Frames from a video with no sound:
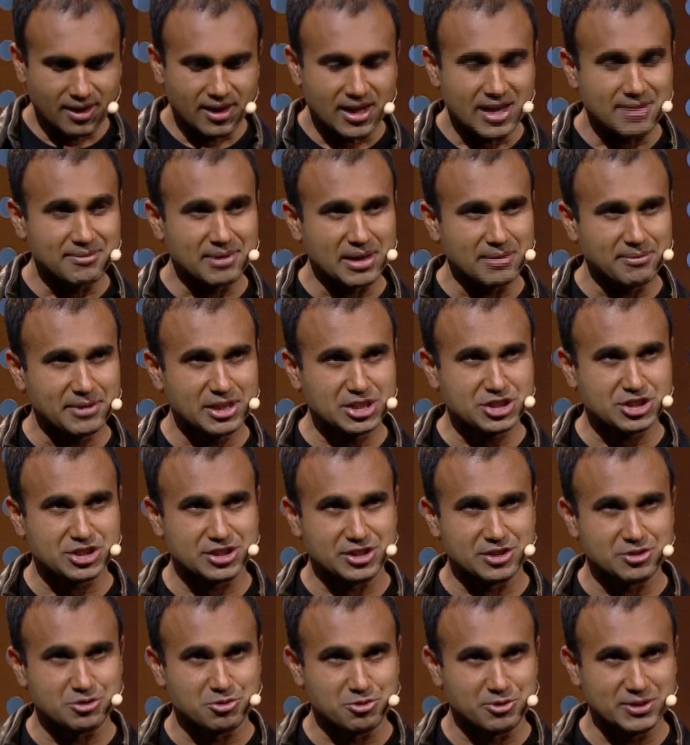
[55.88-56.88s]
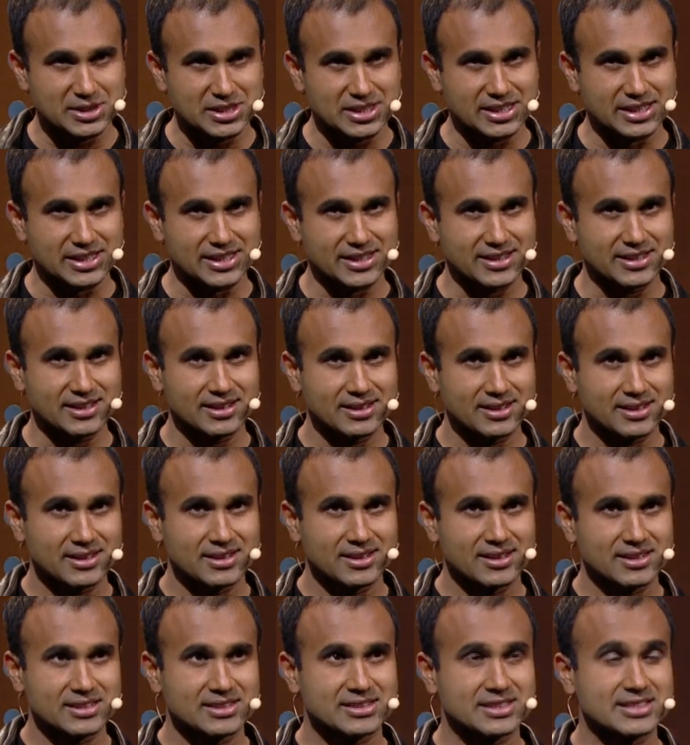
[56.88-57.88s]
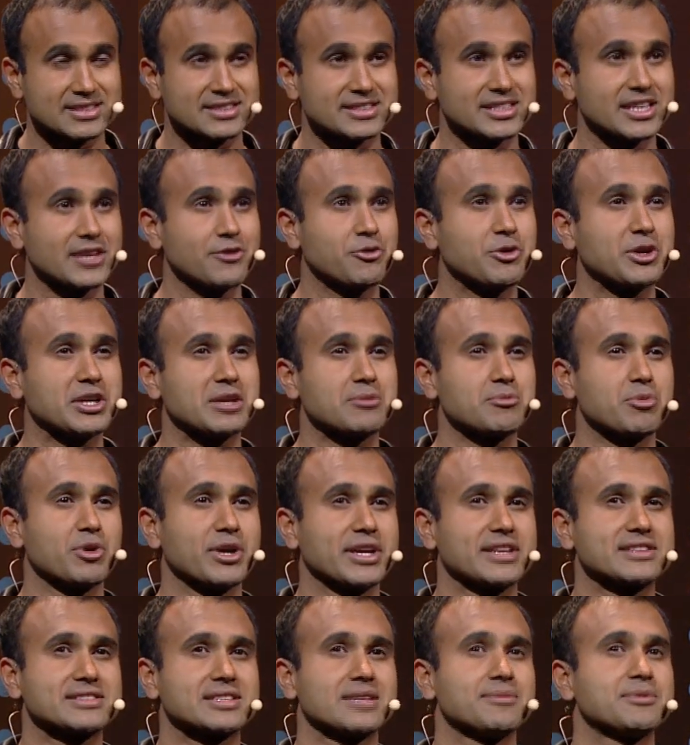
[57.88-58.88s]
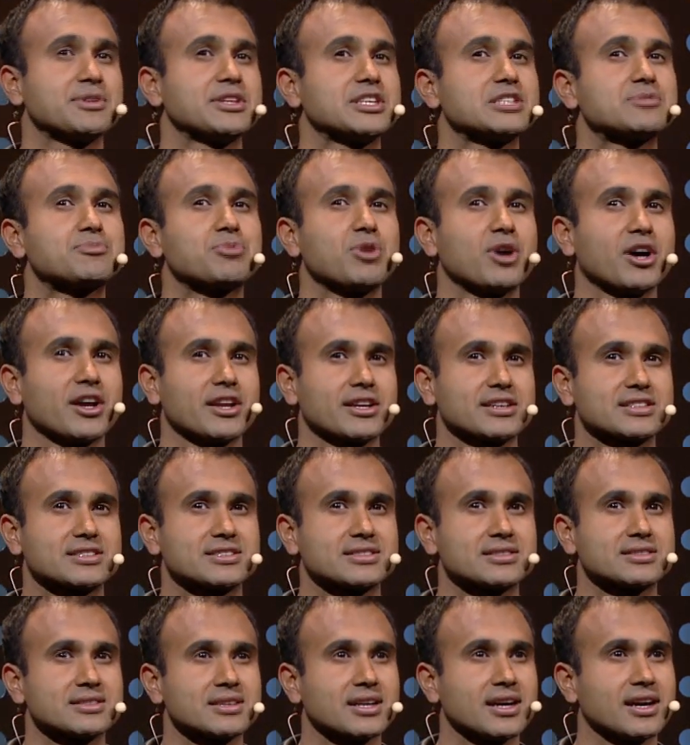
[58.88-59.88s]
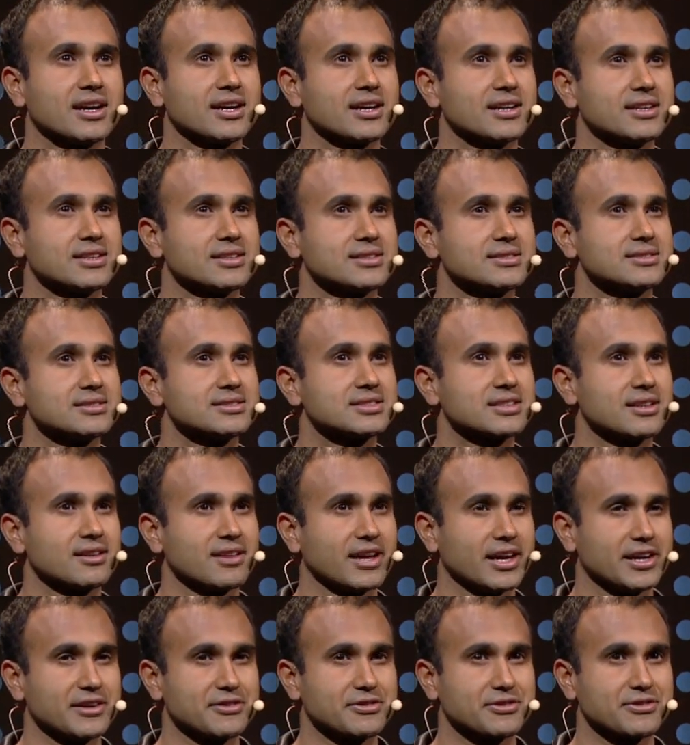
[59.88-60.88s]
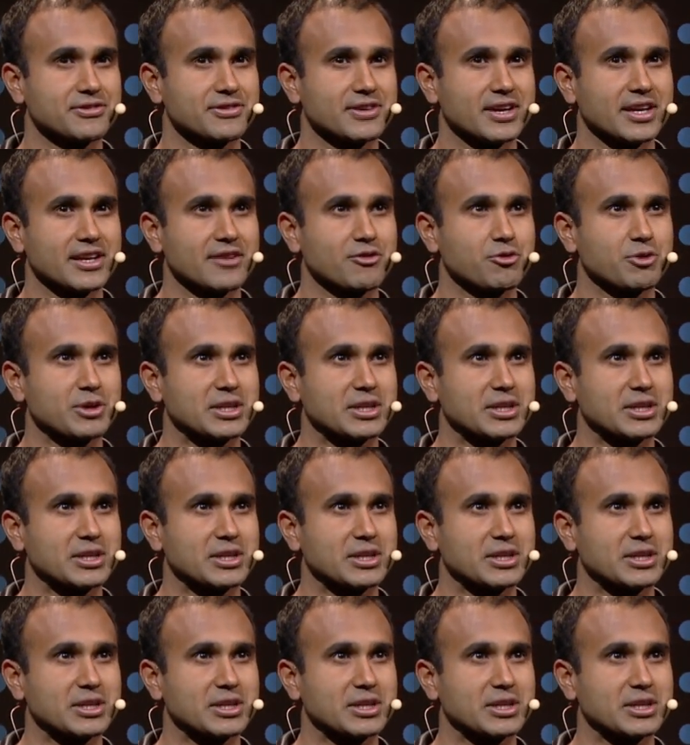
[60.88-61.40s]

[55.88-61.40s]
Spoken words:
And my mission is really to see if we can bring some of these products to life, and if